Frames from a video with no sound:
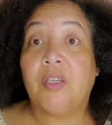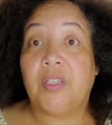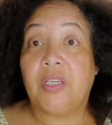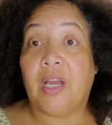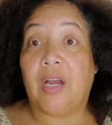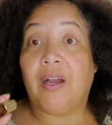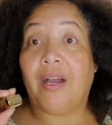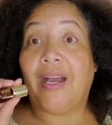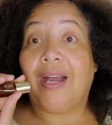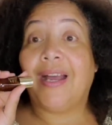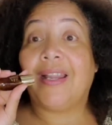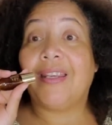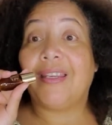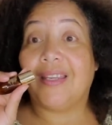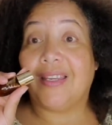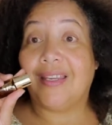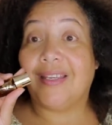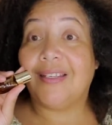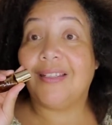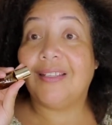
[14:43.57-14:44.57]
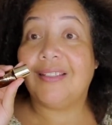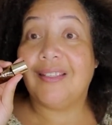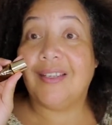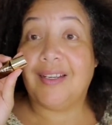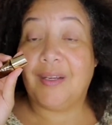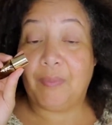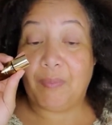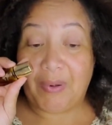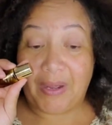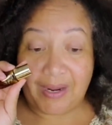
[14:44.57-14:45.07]
Y'all, I need
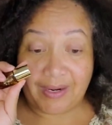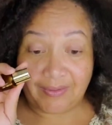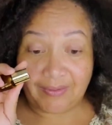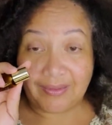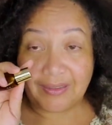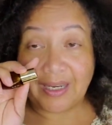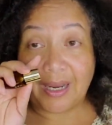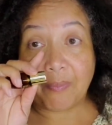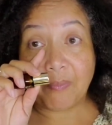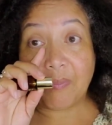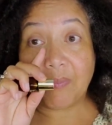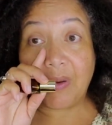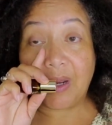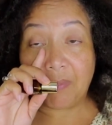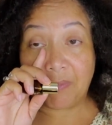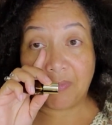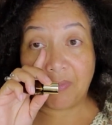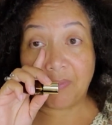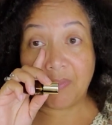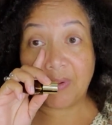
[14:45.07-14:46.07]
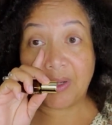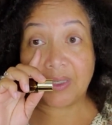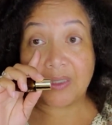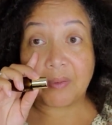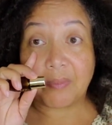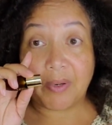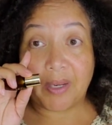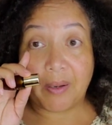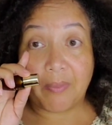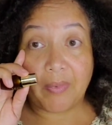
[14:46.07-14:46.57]
a bottle. I'm about
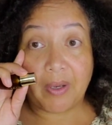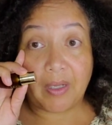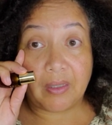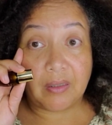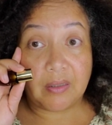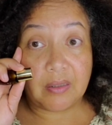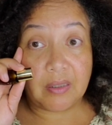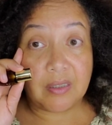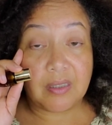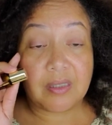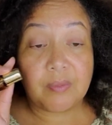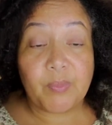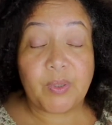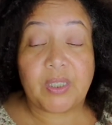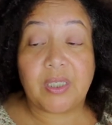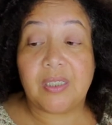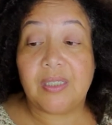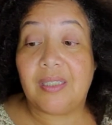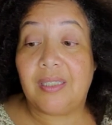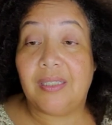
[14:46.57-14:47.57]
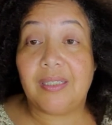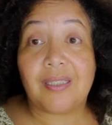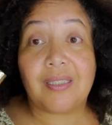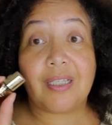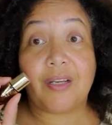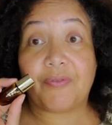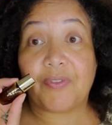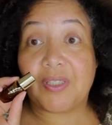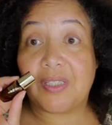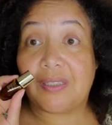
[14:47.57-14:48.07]
to buy a bottle of this because this
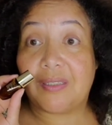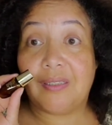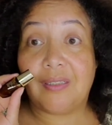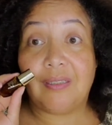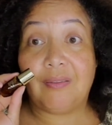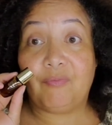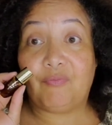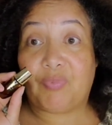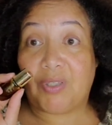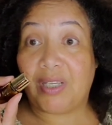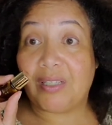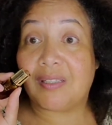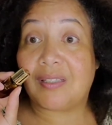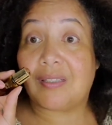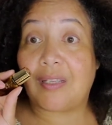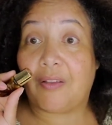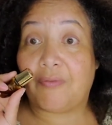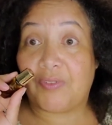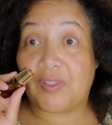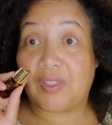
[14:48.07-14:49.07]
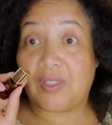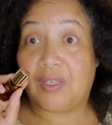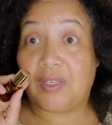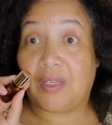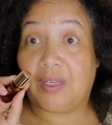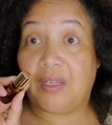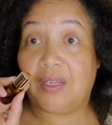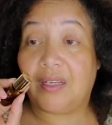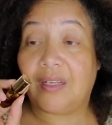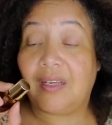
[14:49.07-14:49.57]
stuff is
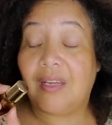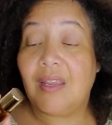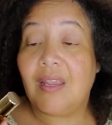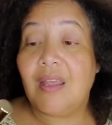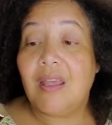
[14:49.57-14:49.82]
good.